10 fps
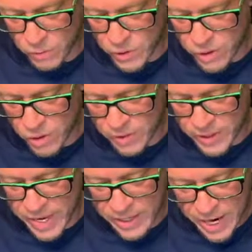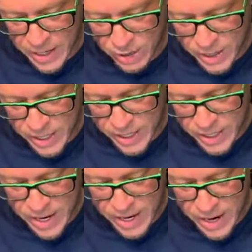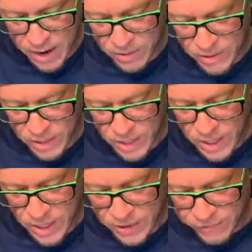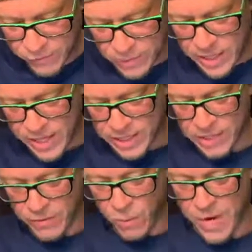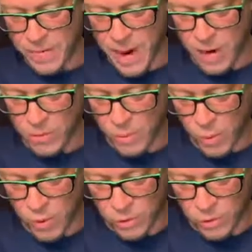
would turn the daylight on it anyhow. The full text of the Wedemeyer report on